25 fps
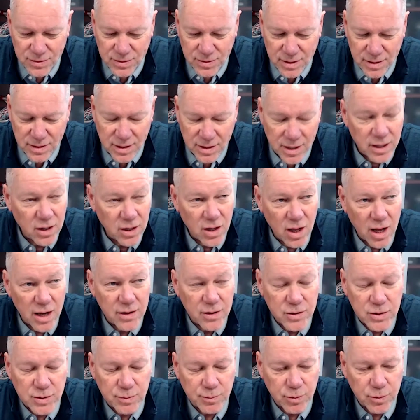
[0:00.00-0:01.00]
and then a lot of
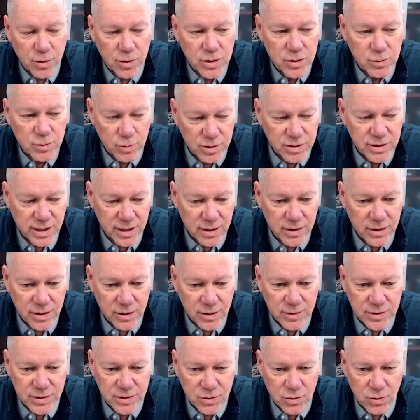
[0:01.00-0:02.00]
those employees will tell you
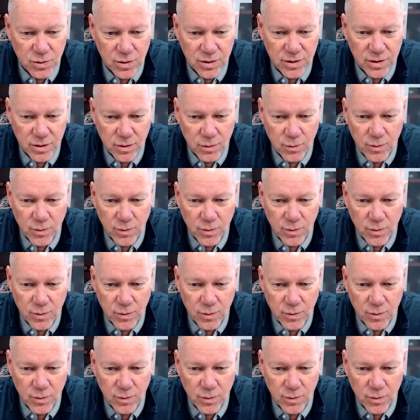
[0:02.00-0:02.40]
it's sort of their